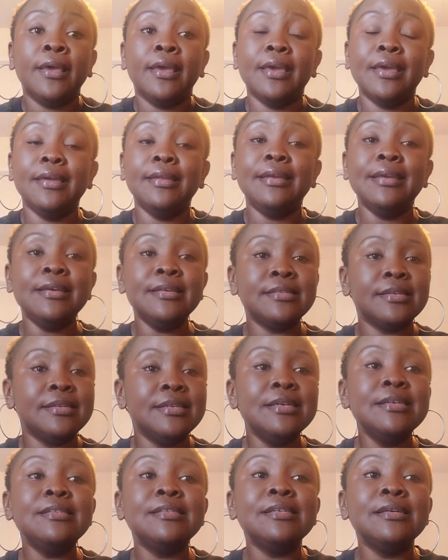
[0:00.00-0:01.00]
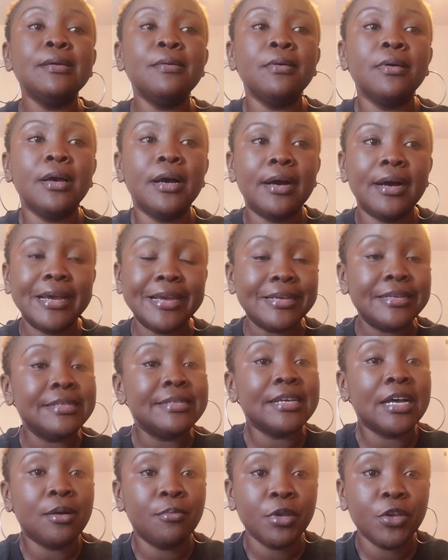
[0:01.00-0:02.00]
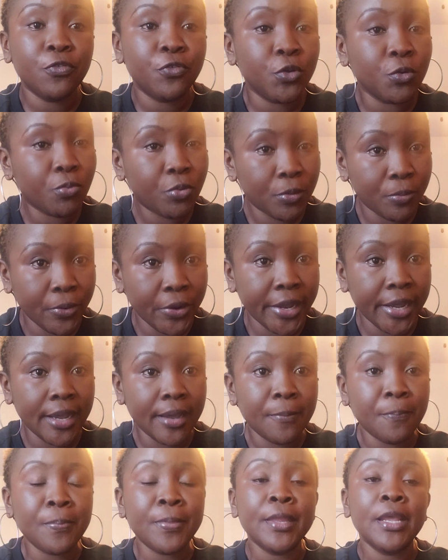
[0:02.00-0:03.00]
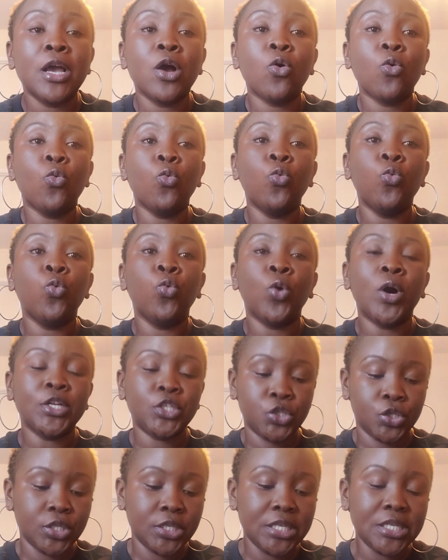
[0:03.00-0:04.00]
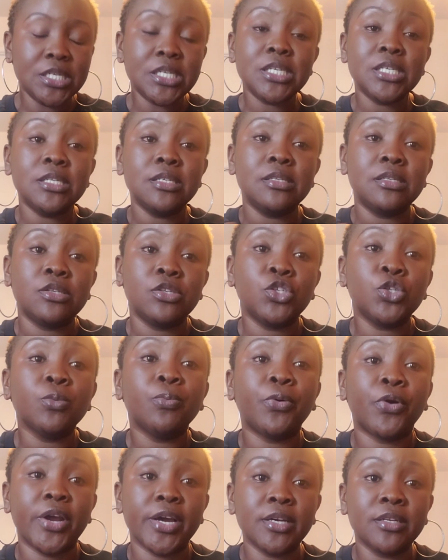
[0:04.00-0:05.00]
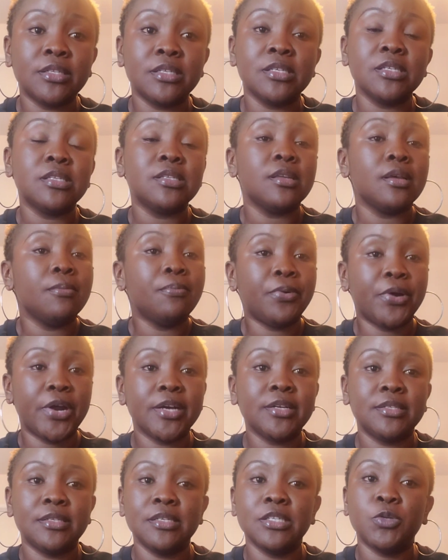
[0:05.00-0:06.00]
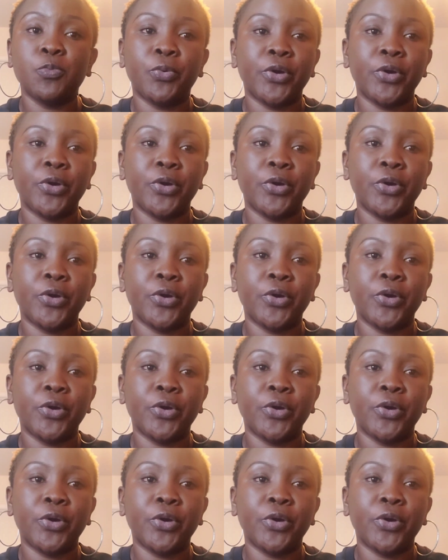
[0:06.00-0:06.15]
It is an easy exam if you prepare. What you need is to practice, practice,